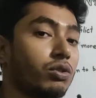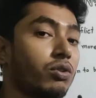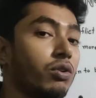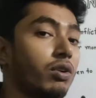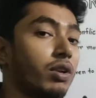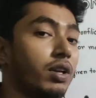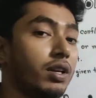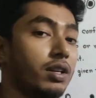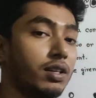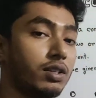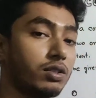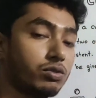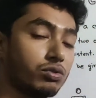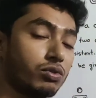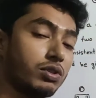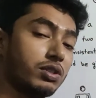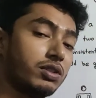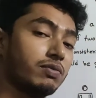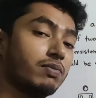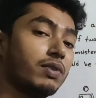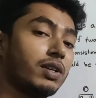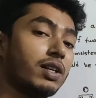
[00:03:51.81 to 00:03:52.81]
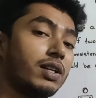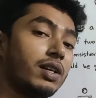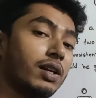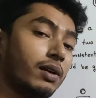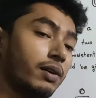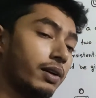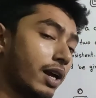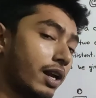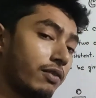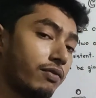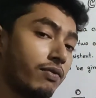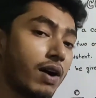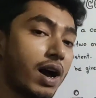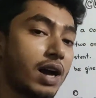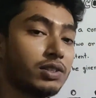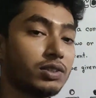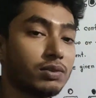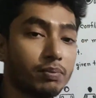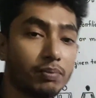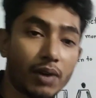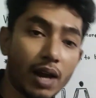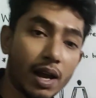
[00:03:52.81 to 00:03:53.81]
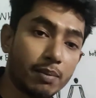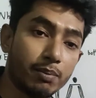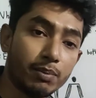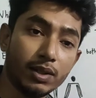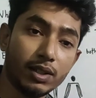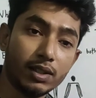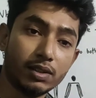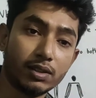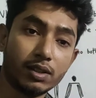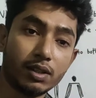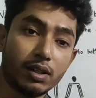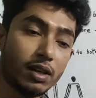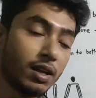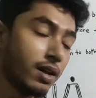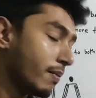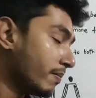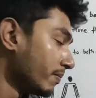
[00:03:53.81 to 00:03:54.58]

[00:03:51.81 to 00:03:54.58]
or he needs to advise the Prime Minister.